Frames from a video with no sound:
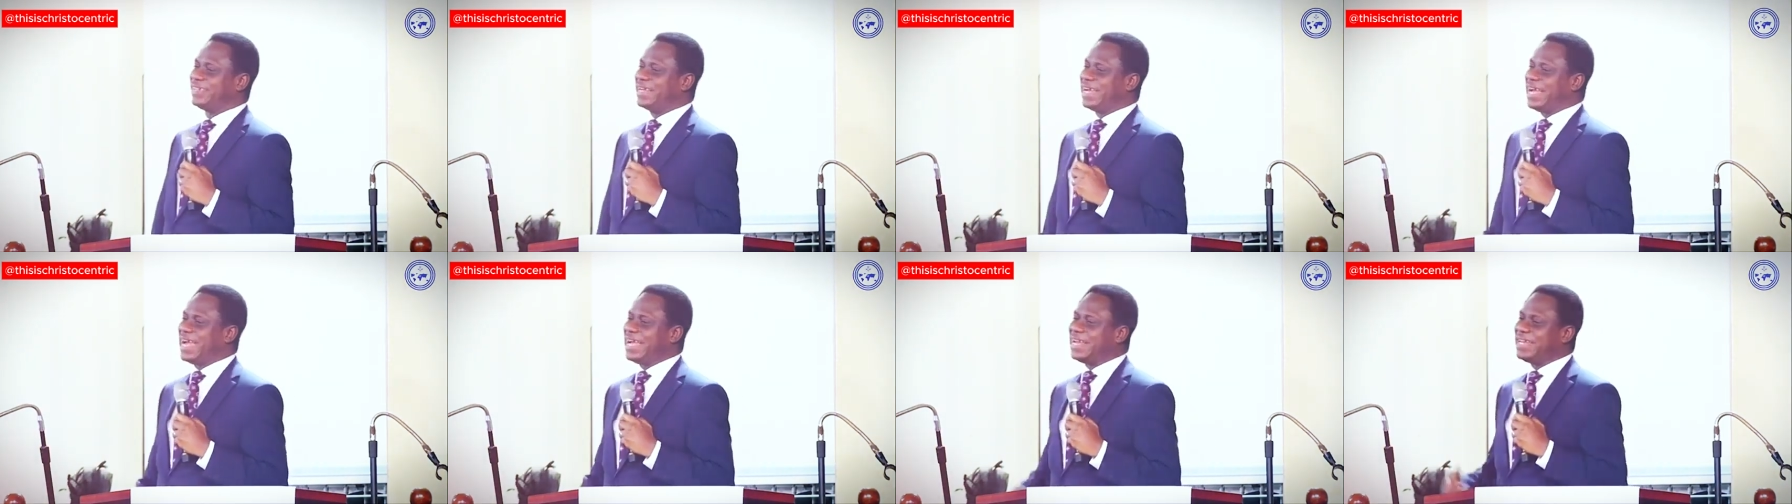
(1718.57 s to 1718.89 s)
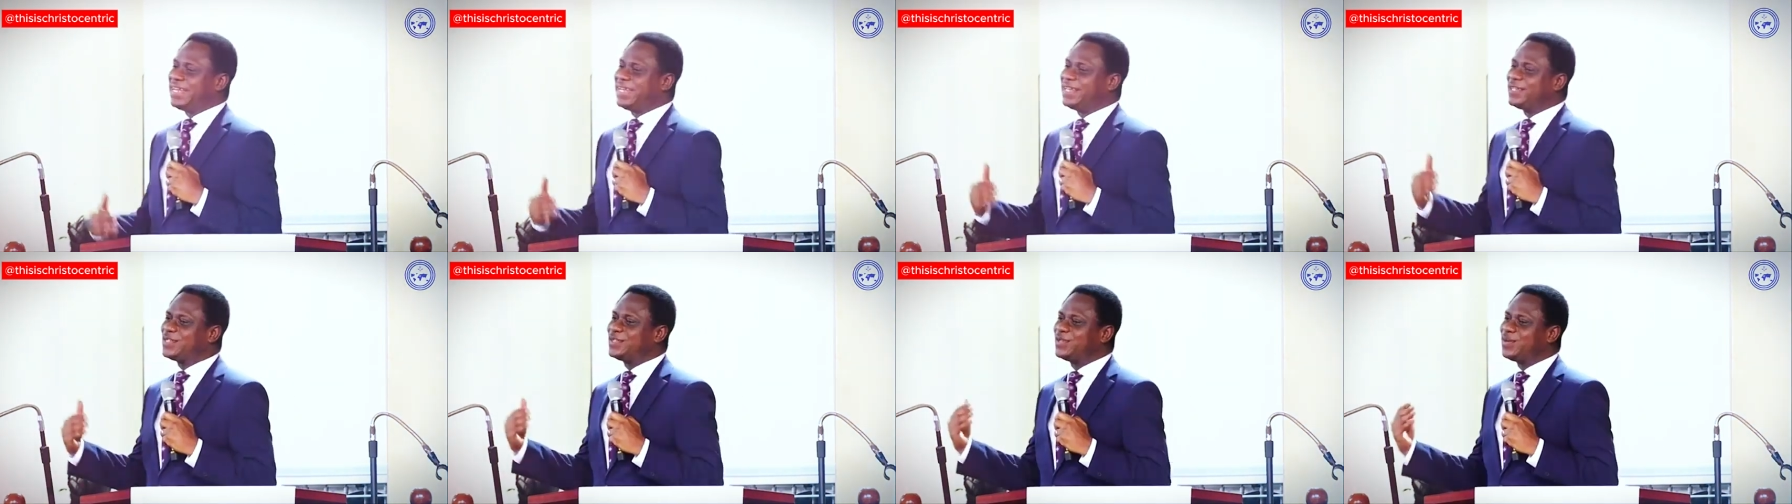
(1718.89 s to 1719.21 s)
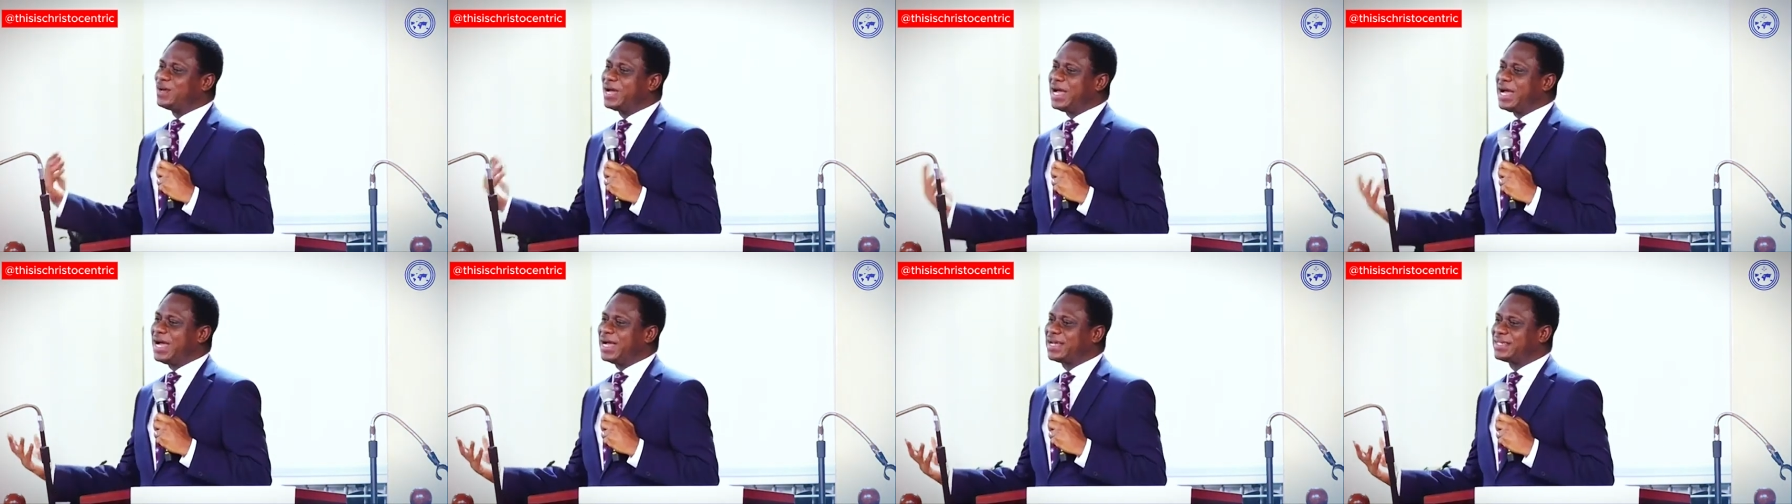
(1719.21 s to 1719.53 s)
I need to
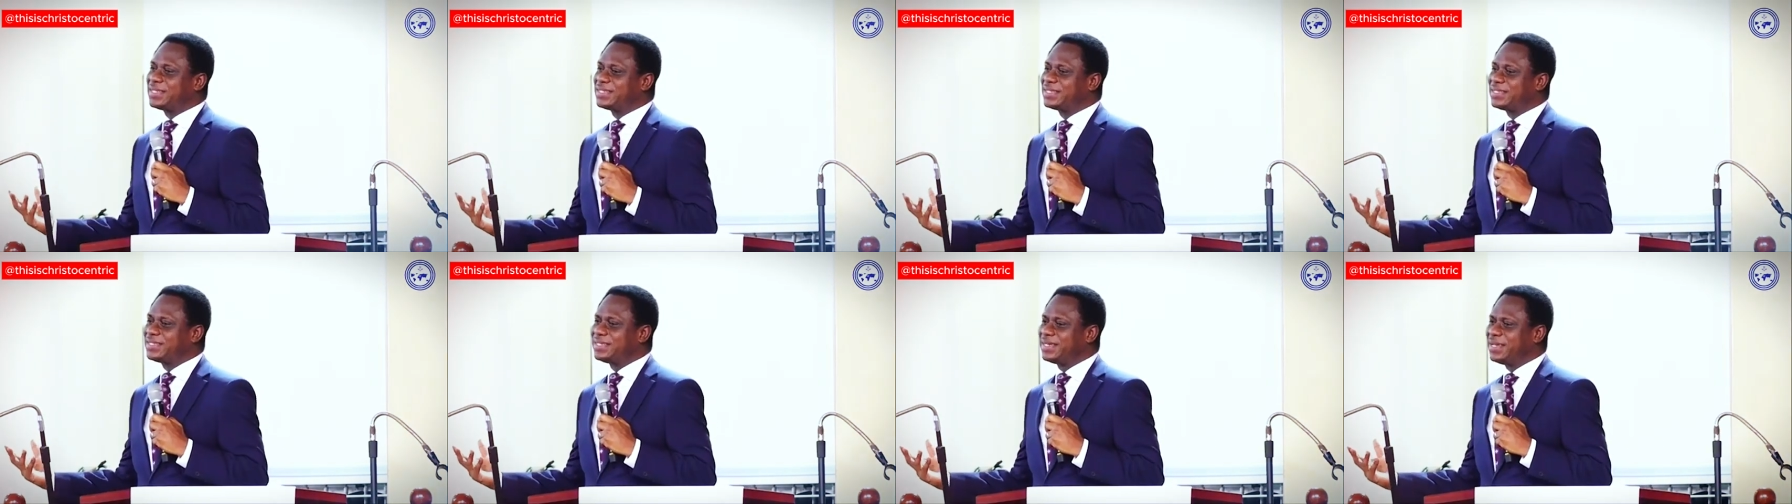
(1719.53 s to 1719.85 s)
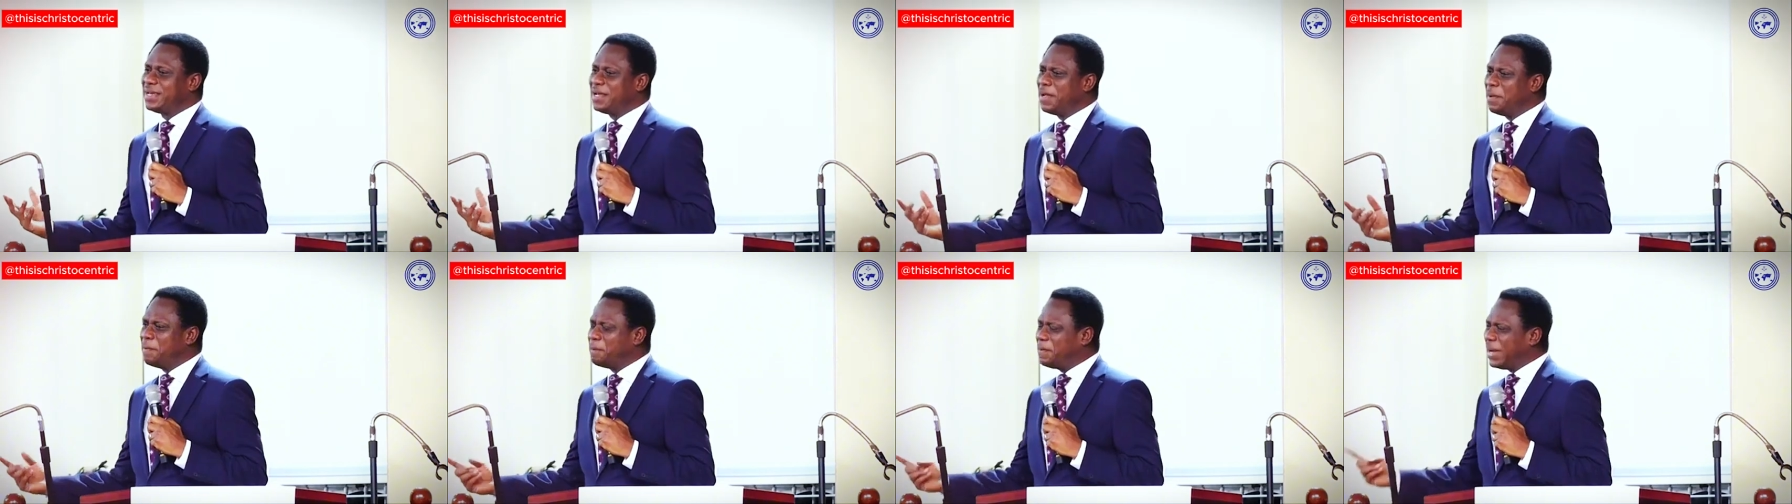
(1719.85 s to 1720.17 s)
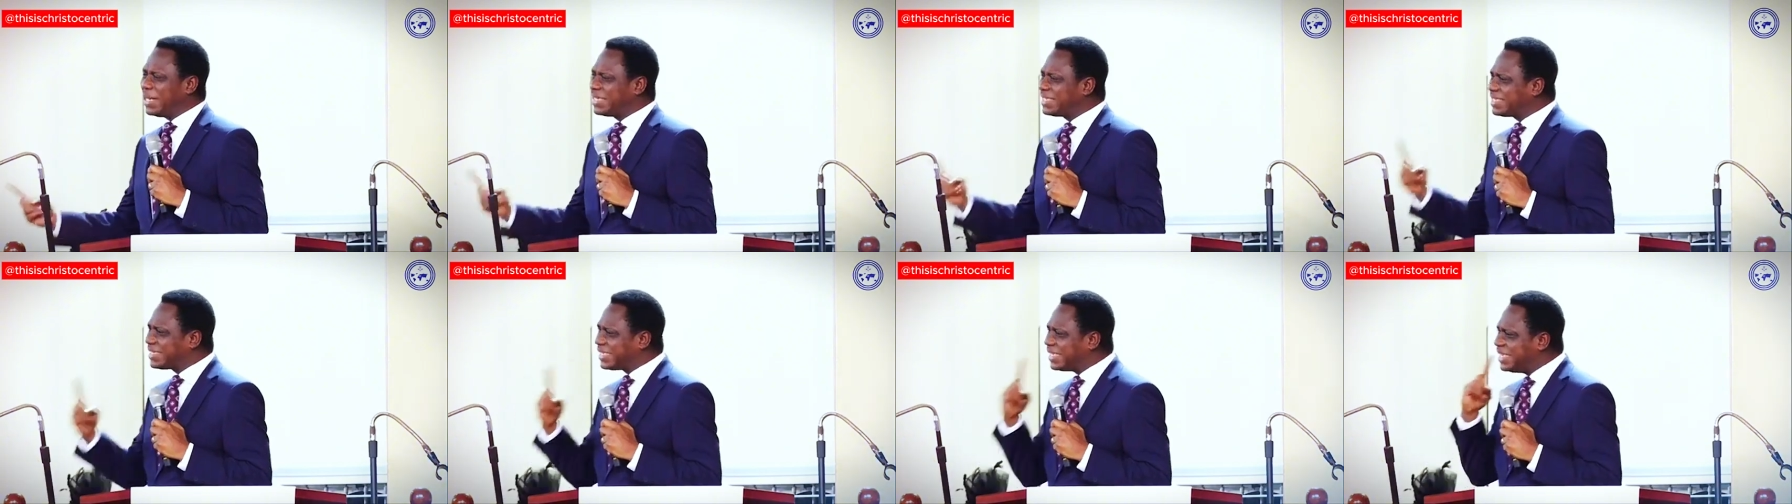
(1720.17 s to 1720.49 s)
ask.
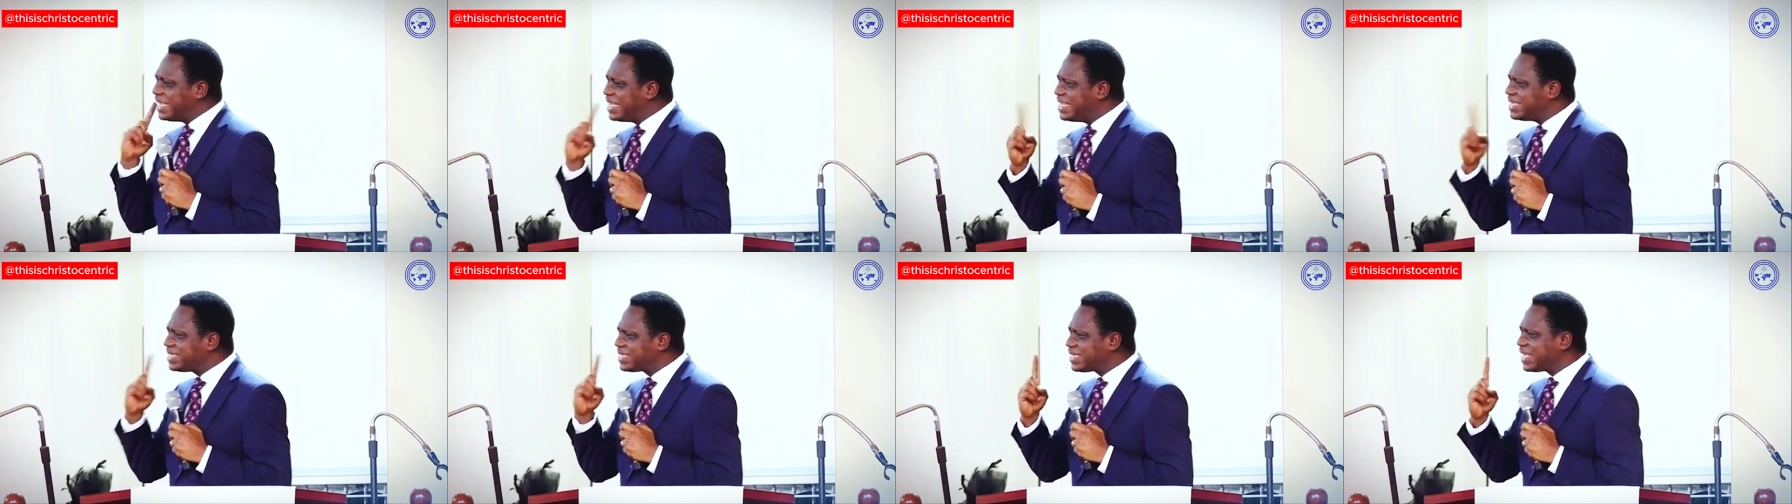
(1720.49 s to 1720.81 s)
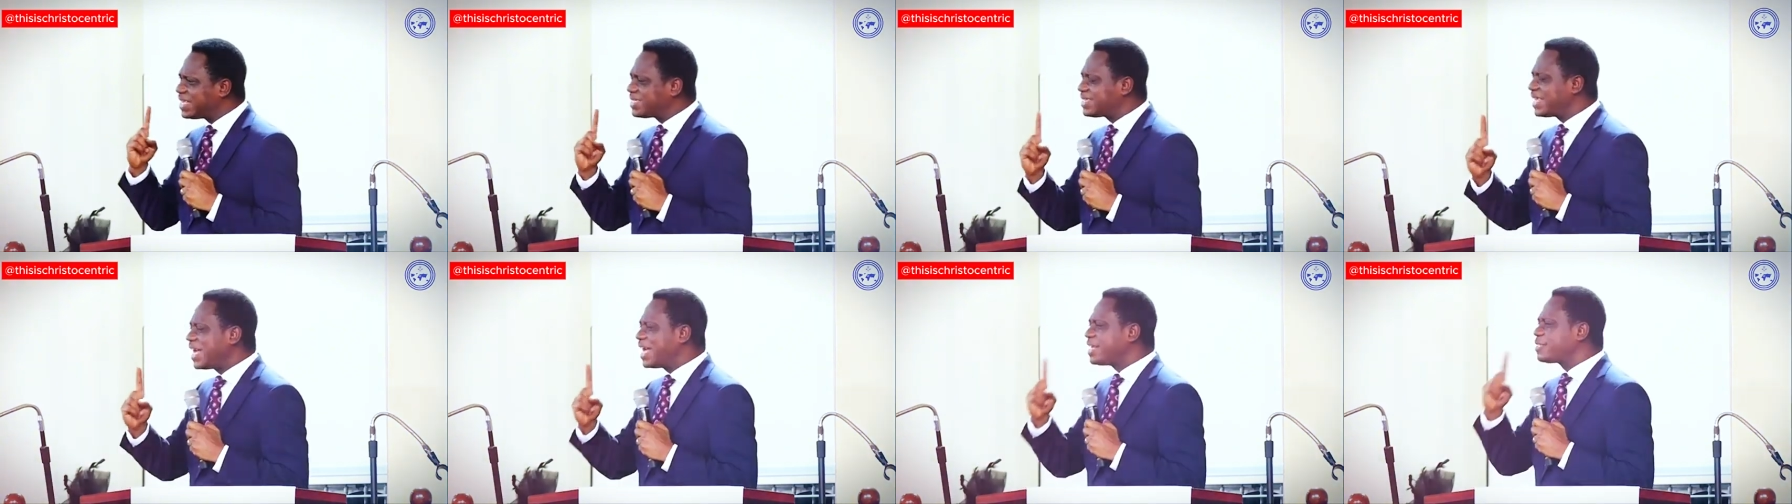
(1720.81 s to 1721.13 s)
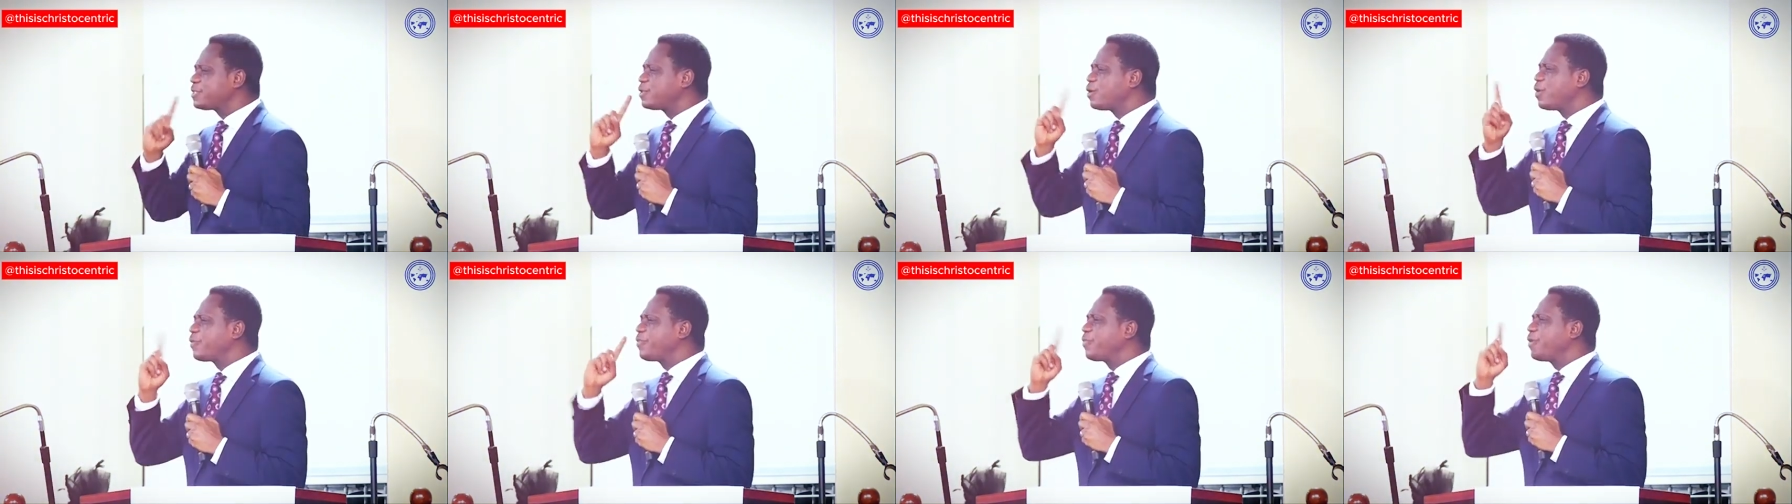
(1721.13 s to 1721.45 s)
But Jesus
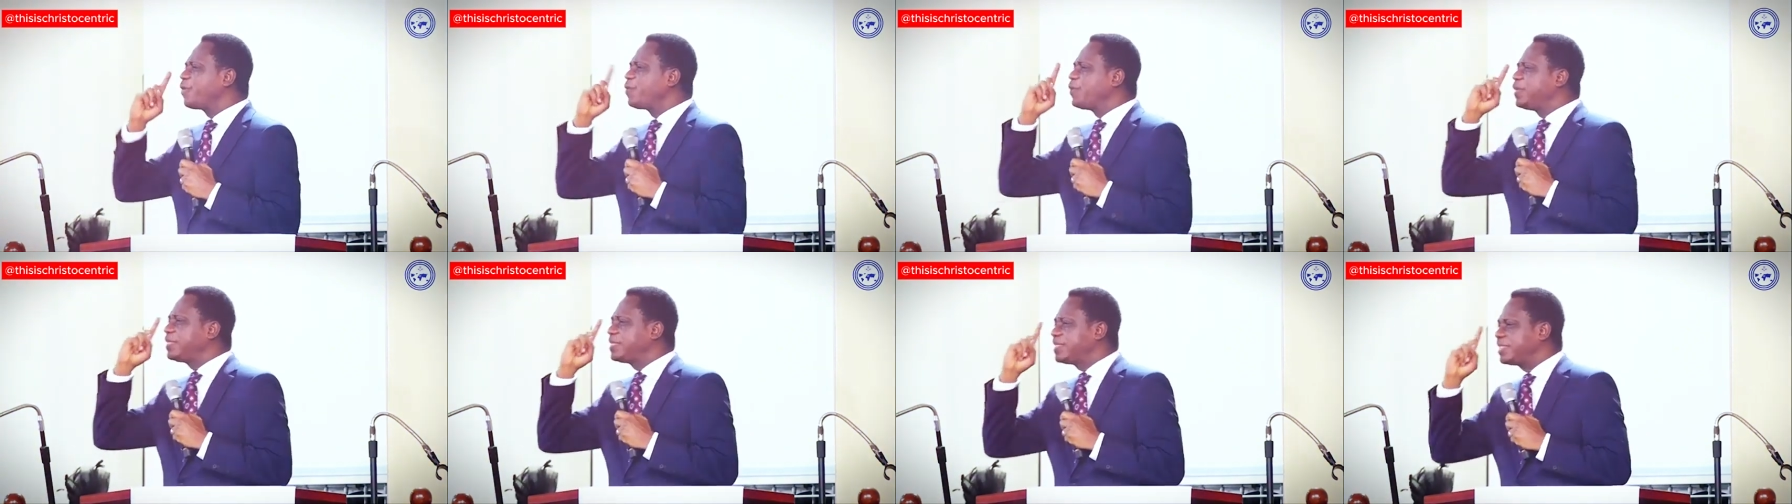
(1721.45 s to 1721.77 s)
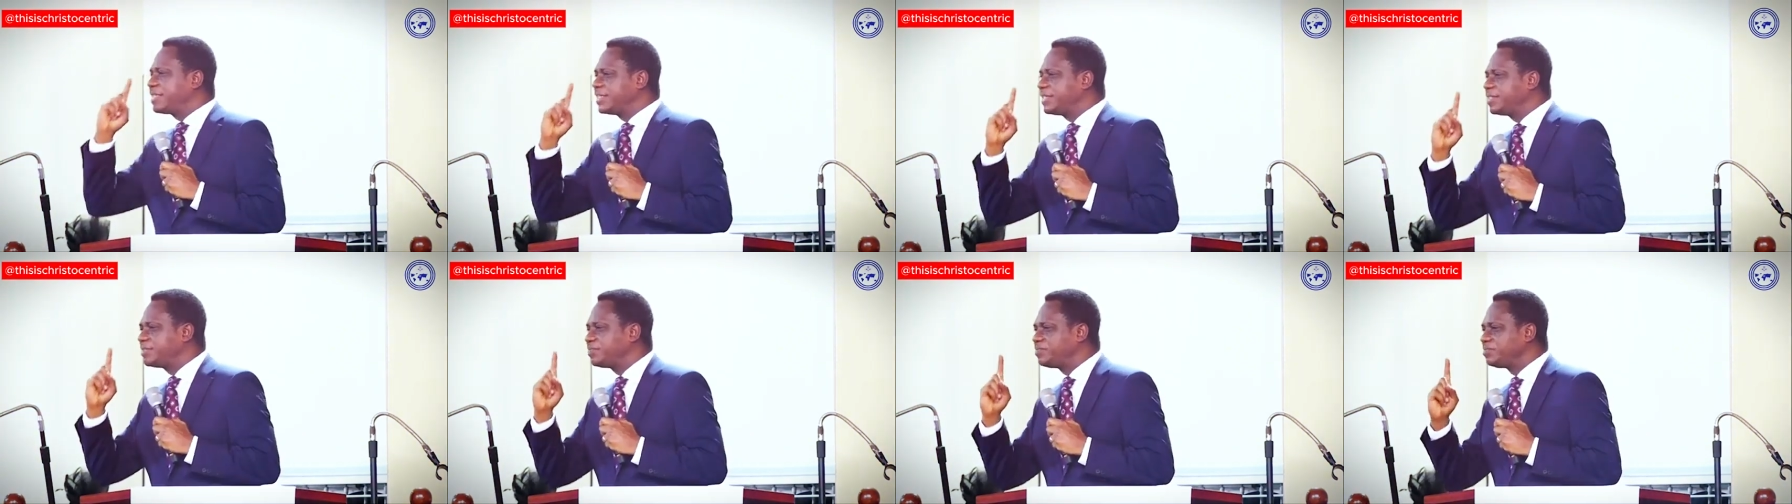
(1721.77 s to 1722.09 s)
has authority.